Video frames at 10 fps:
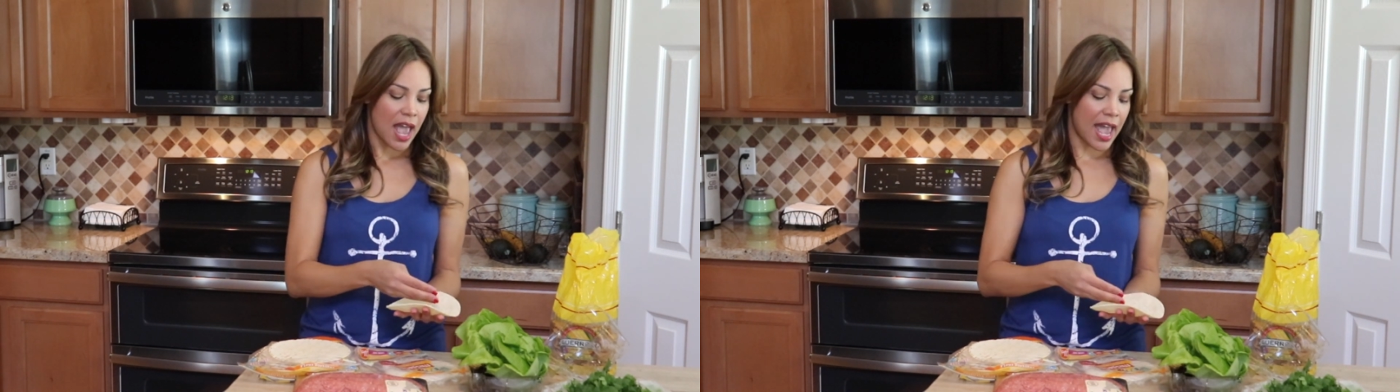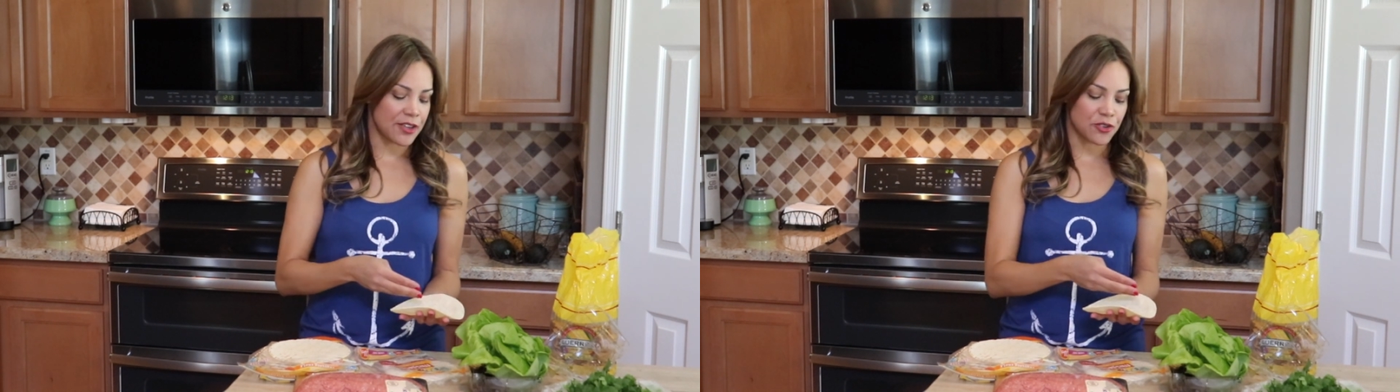
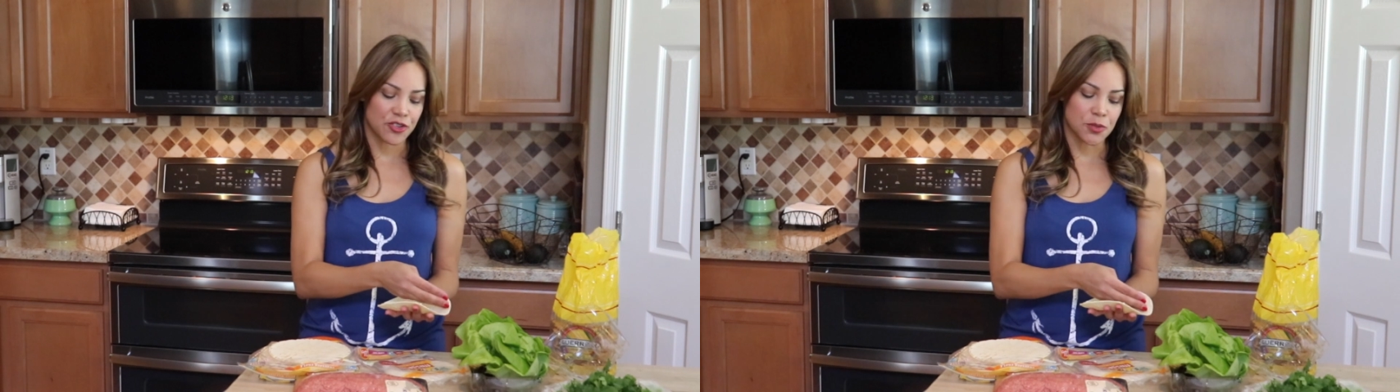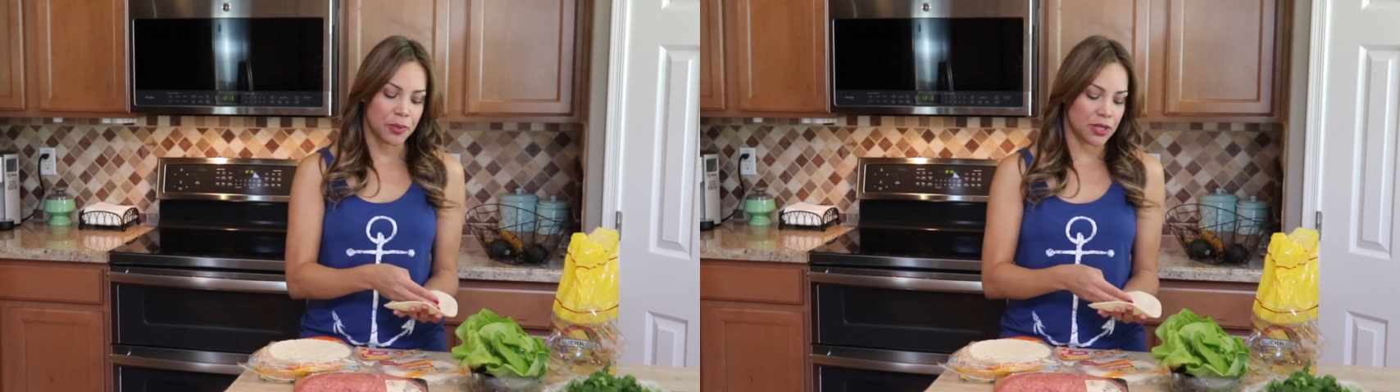and you
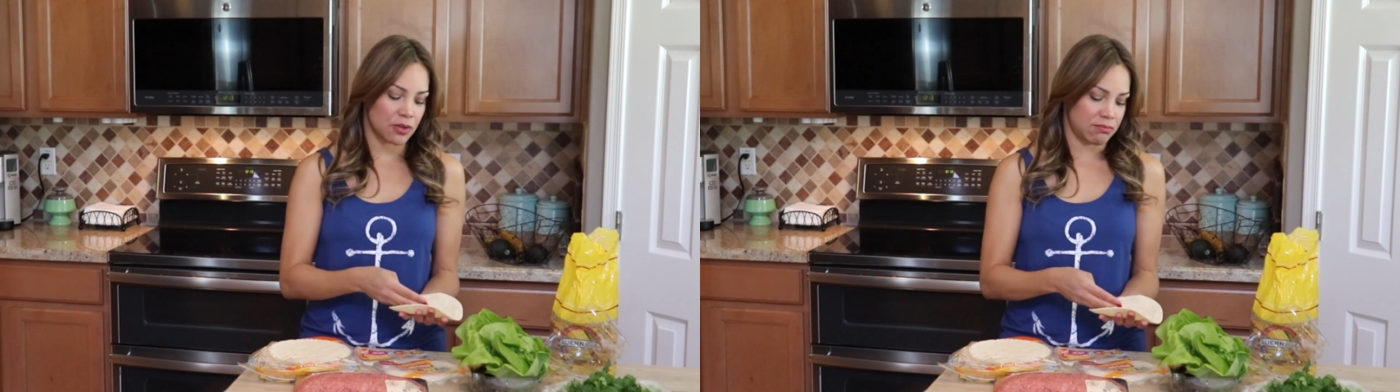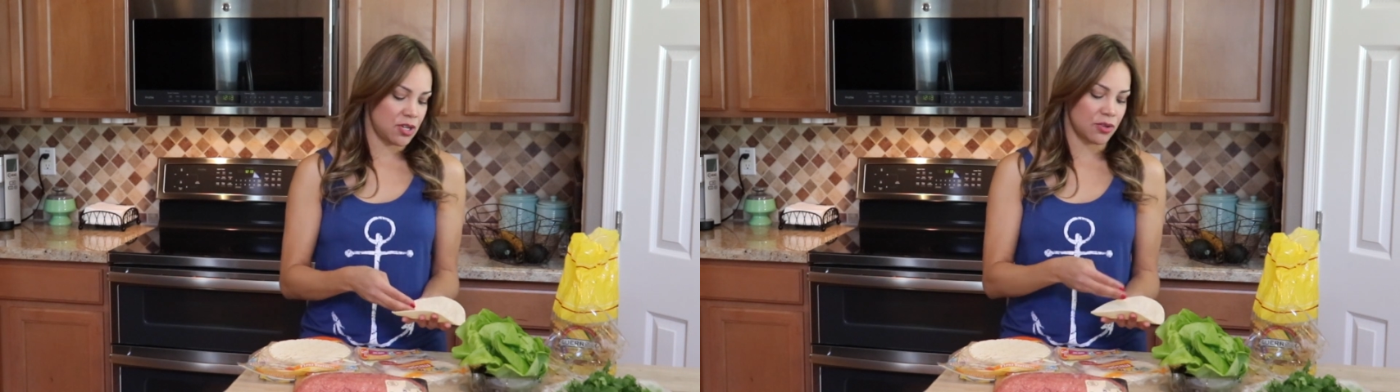just
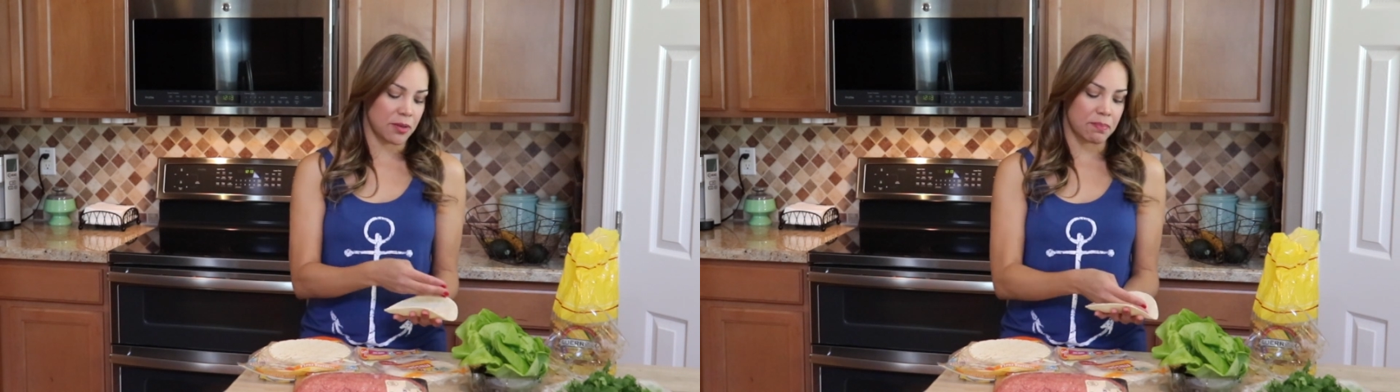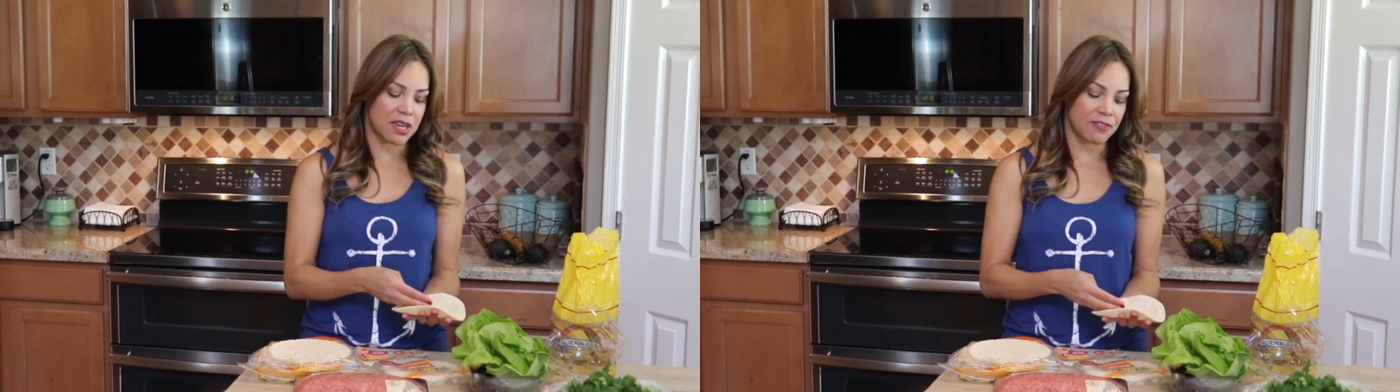put, you know,
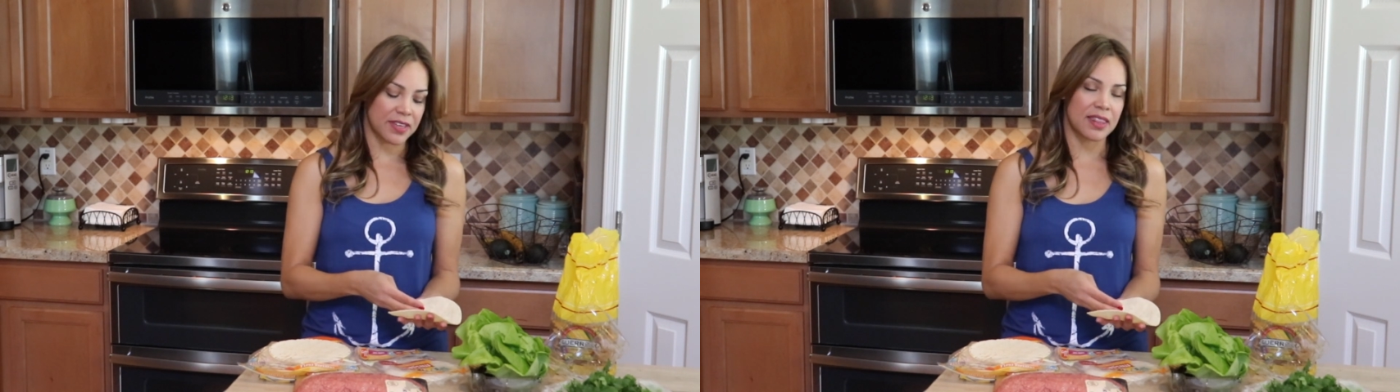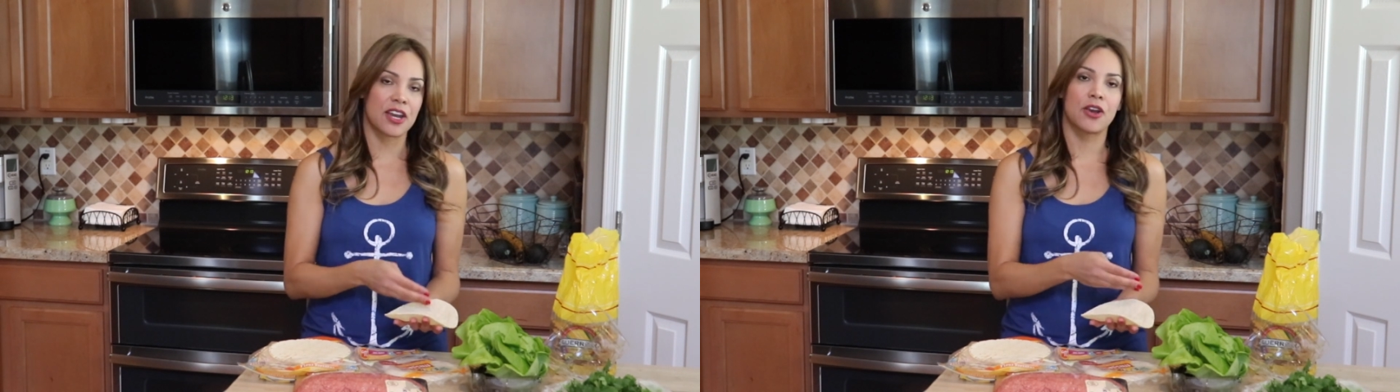the beef
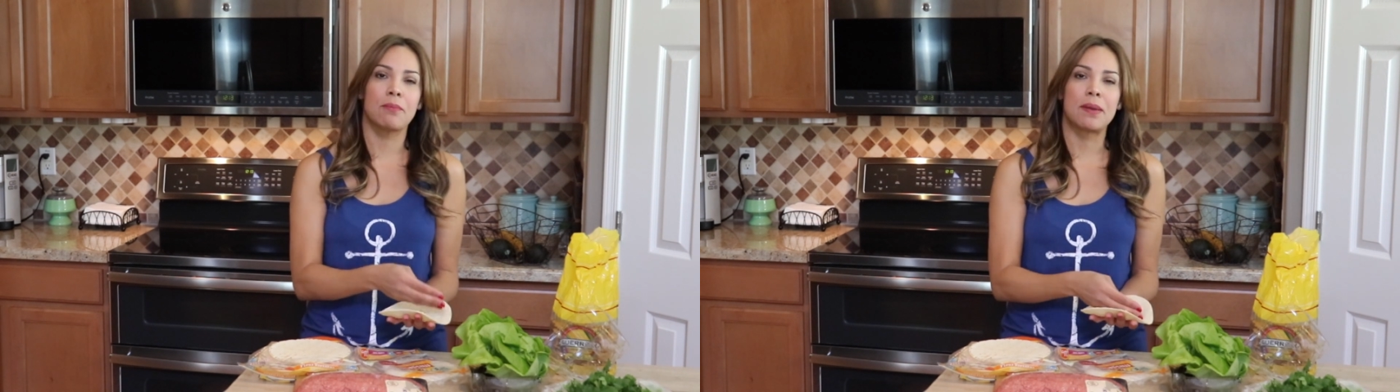in there,